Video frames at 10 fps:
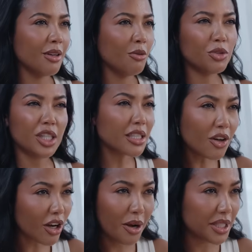Well, she's
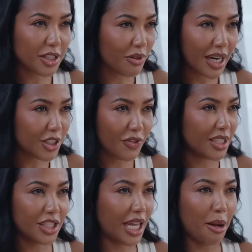not going to raise
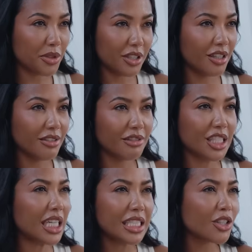venture capital.
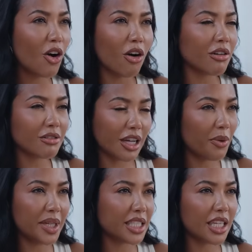She's not
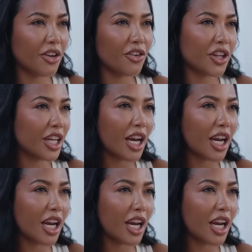going to,